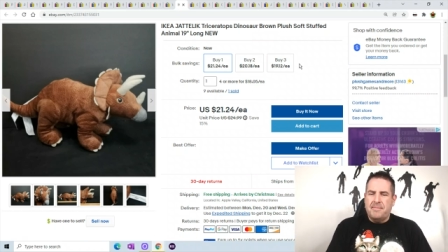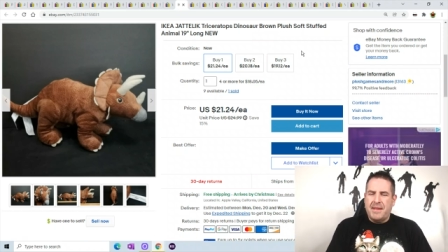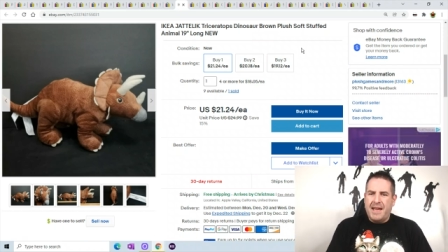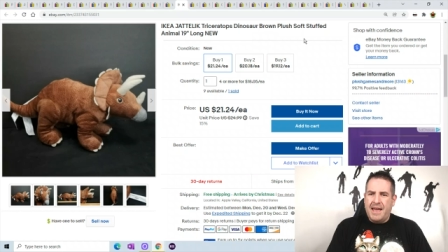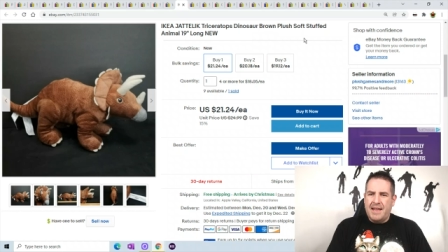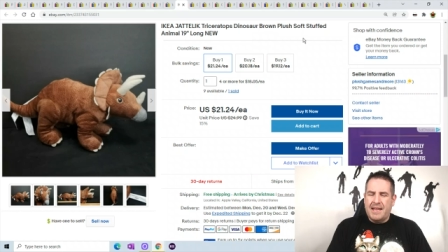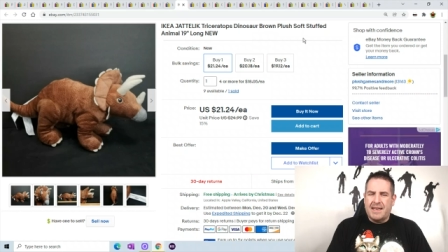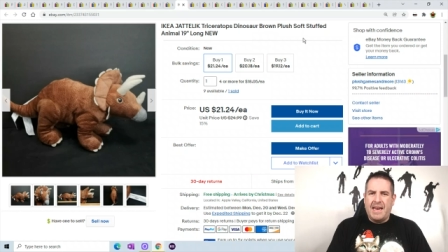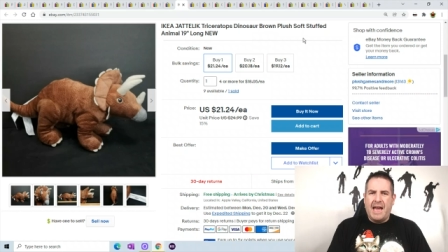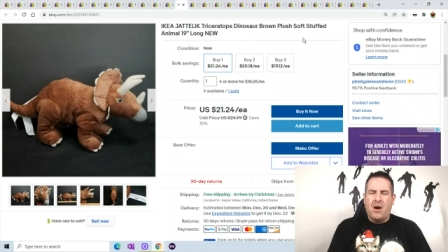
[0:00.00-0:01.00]
I had like
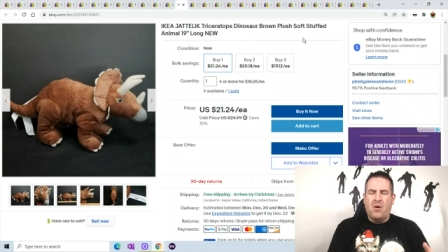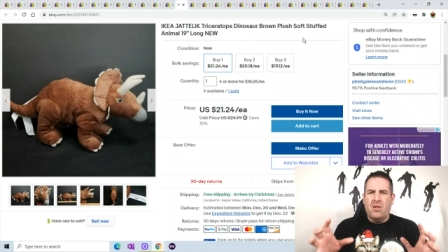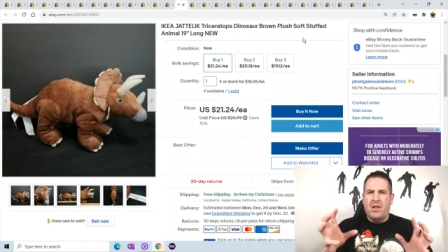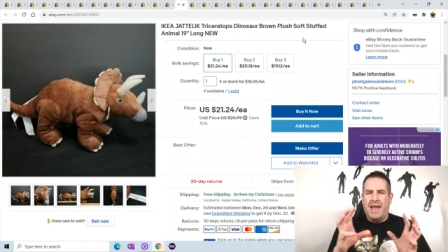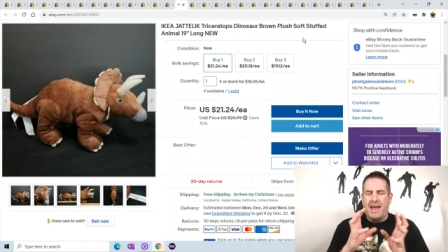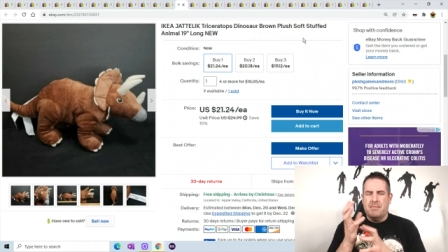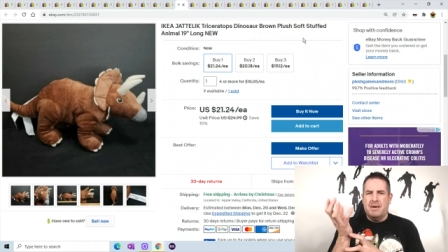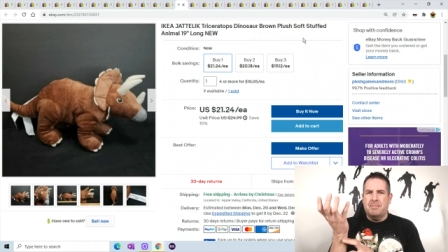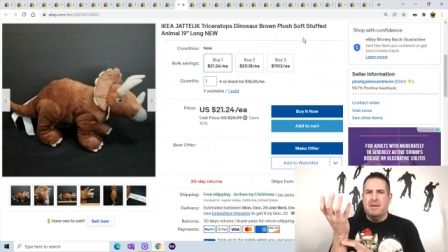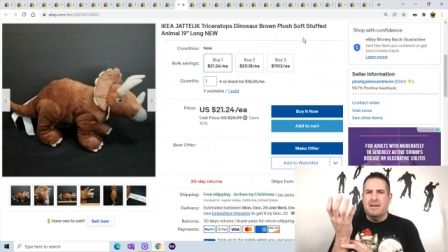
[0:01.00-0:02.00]
an owl hand
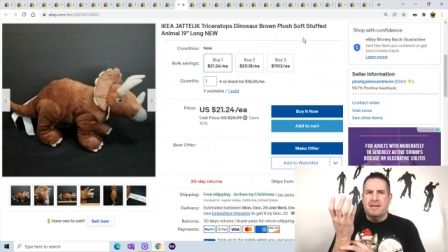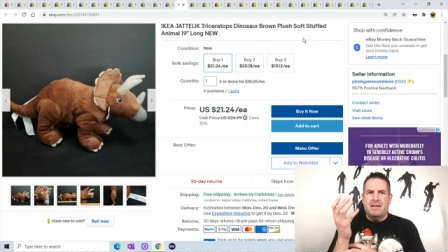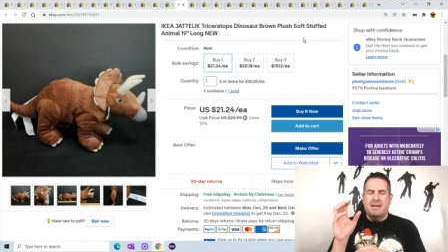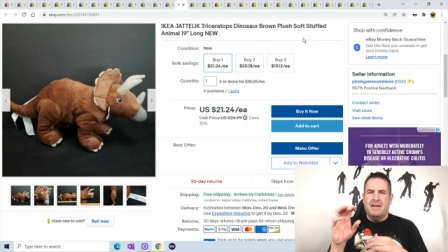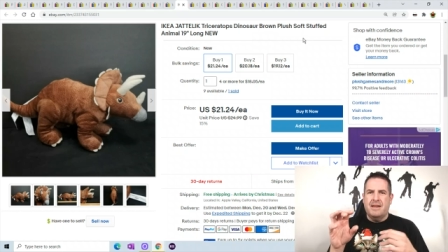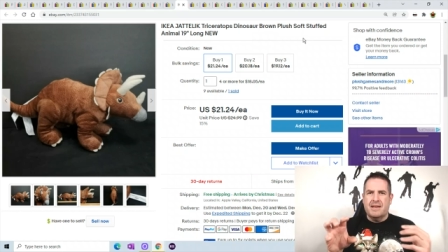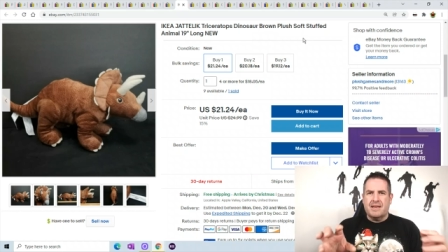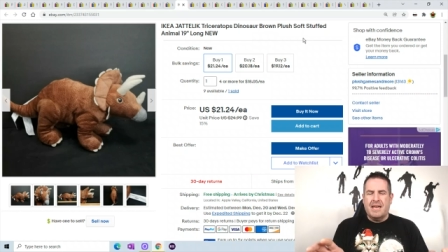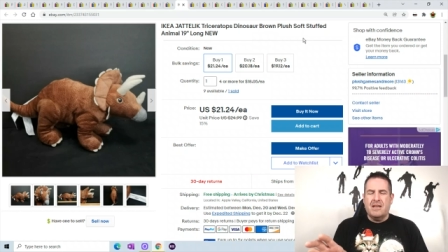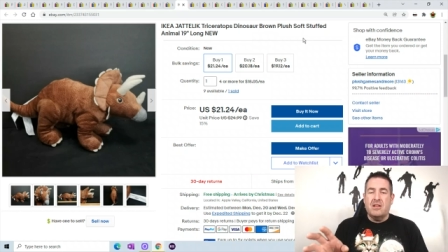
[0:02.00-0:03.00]
puppet. Uh,
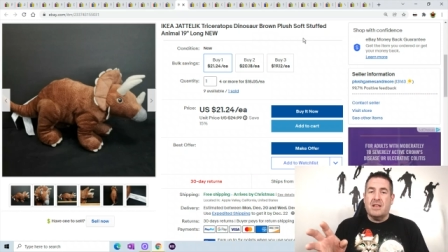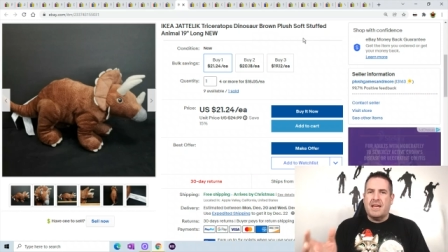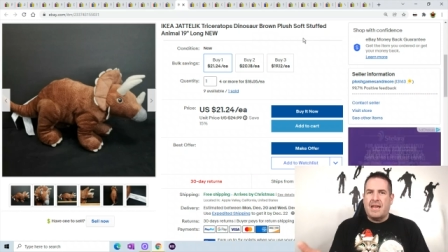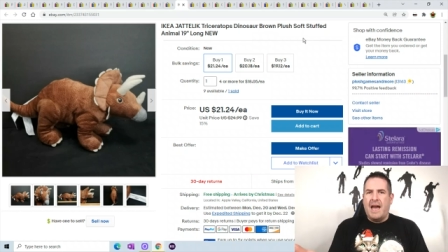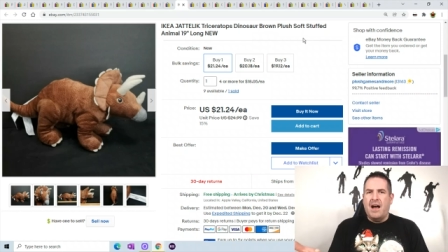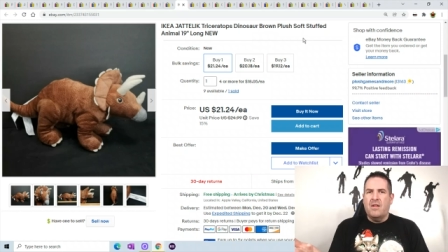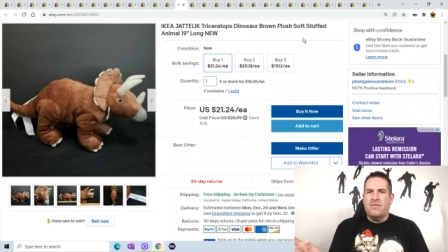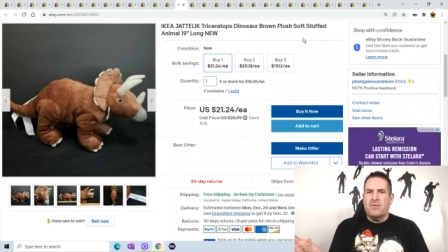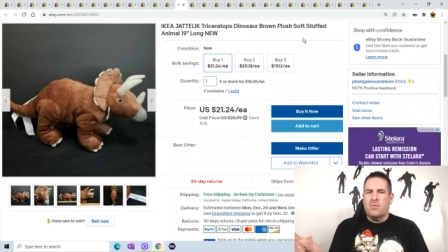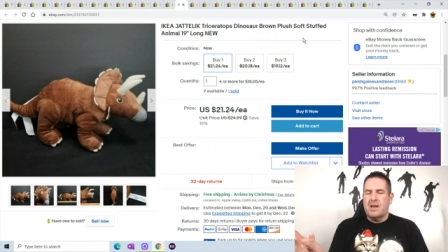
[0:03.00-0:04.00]
it kind of looked like Owl
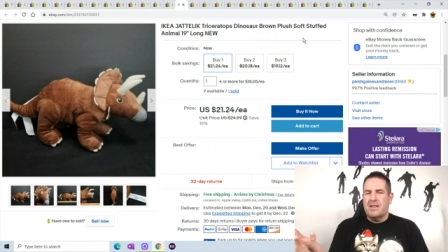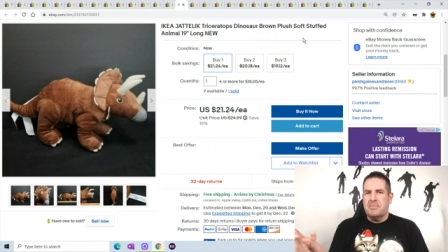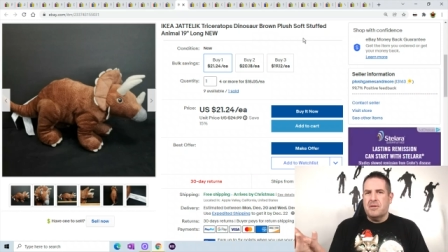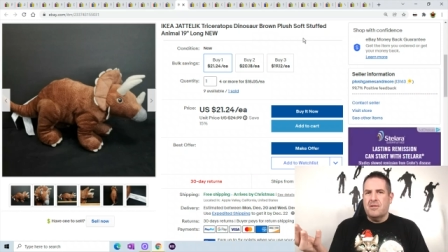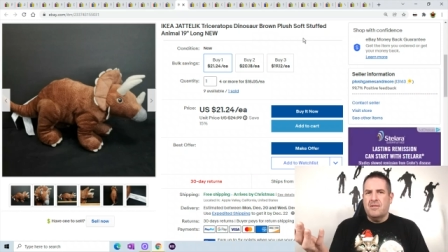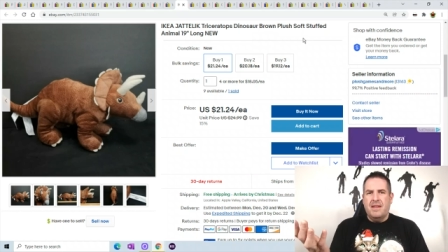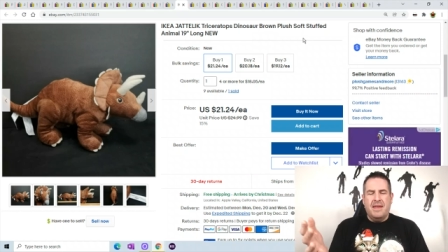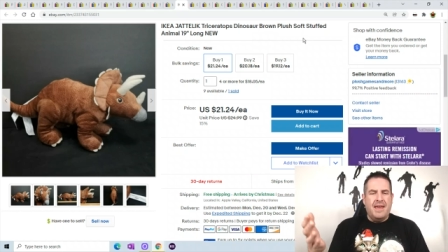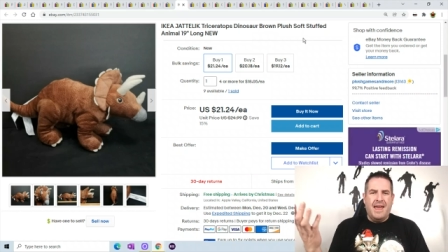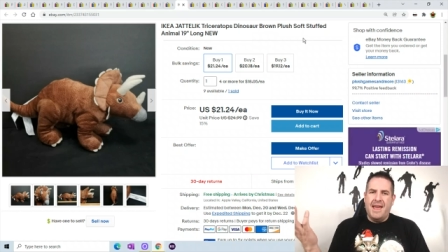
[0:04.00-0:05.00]
from Winnie the Pooh,
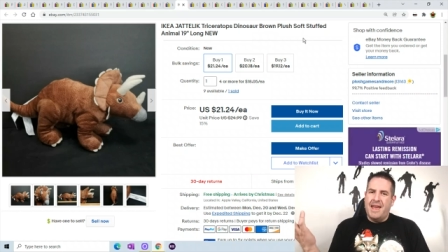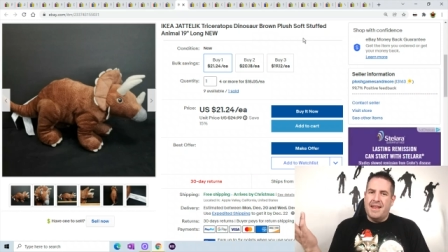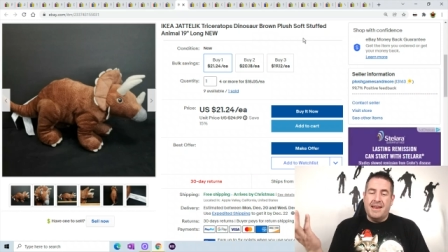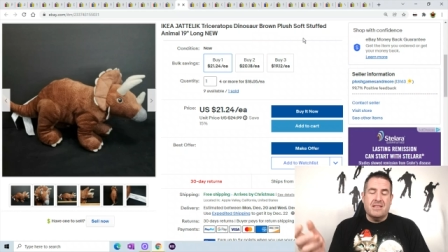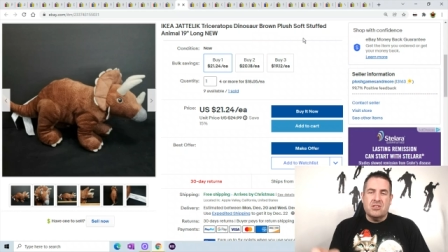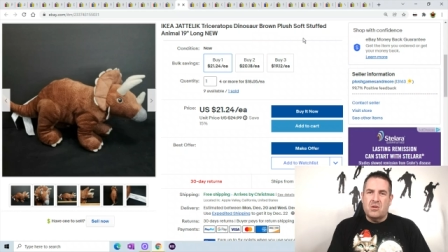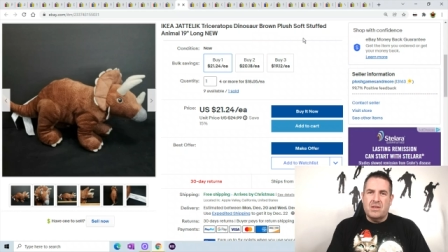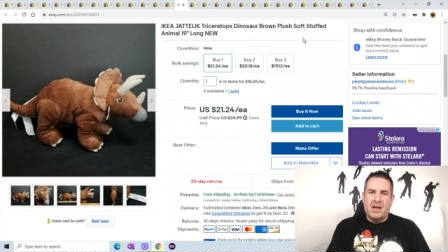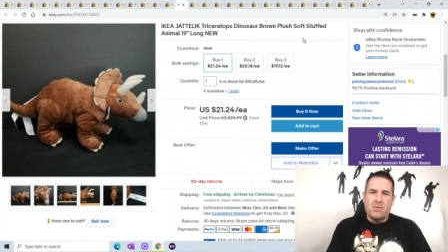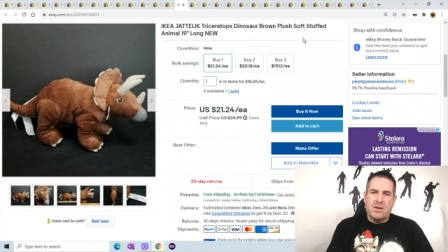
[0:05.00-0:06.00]
and it sold
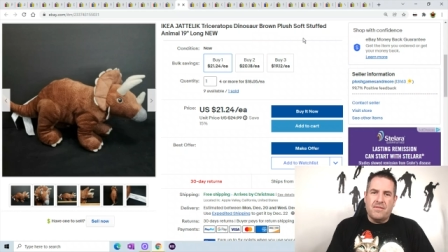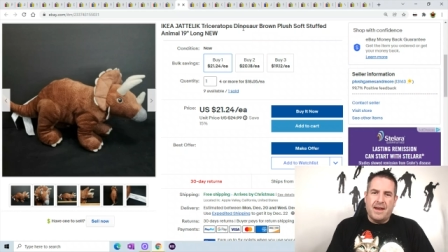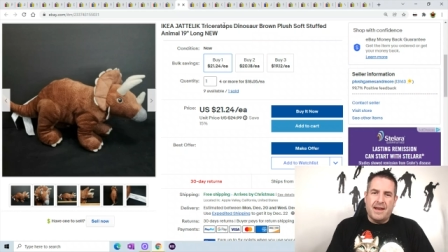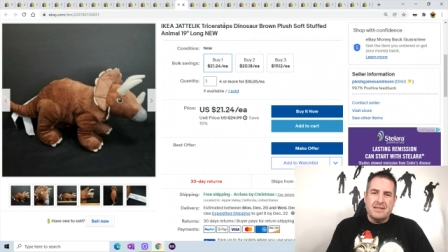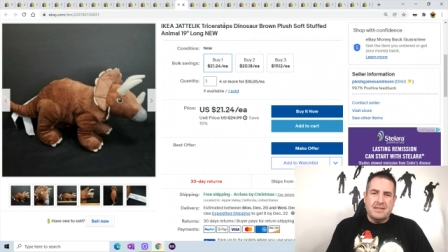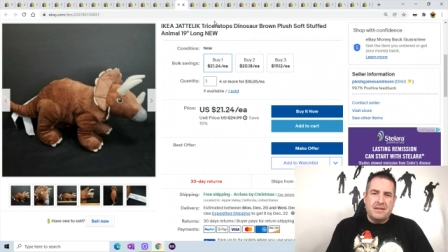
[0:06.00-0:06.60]
out real fast.